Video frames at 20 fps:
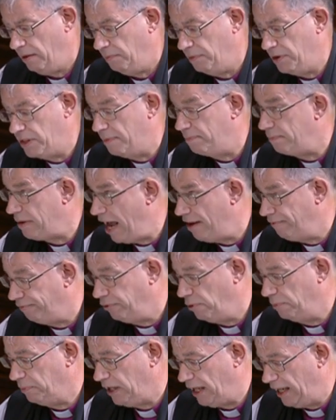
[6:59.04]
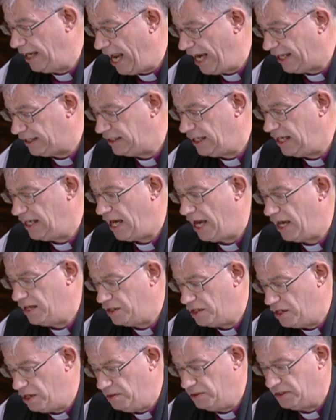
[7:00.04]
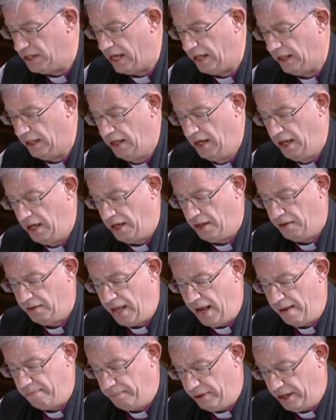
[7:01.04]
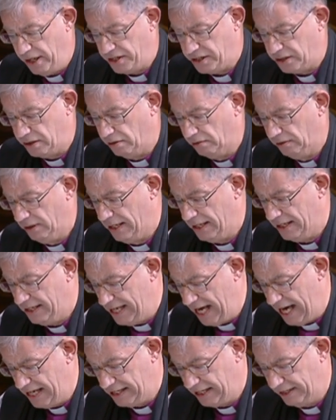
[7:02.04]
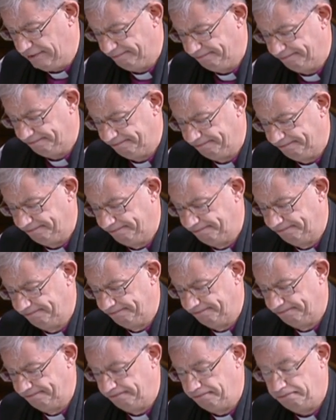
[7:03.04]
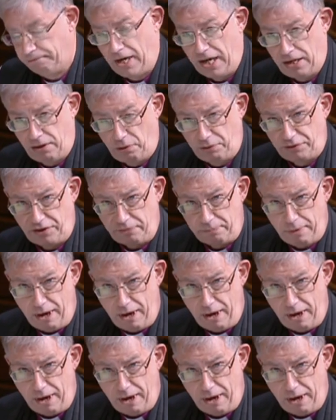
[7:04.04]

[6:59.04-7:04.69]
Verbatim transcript: with the platform collecting and using their personal data. My Lords, as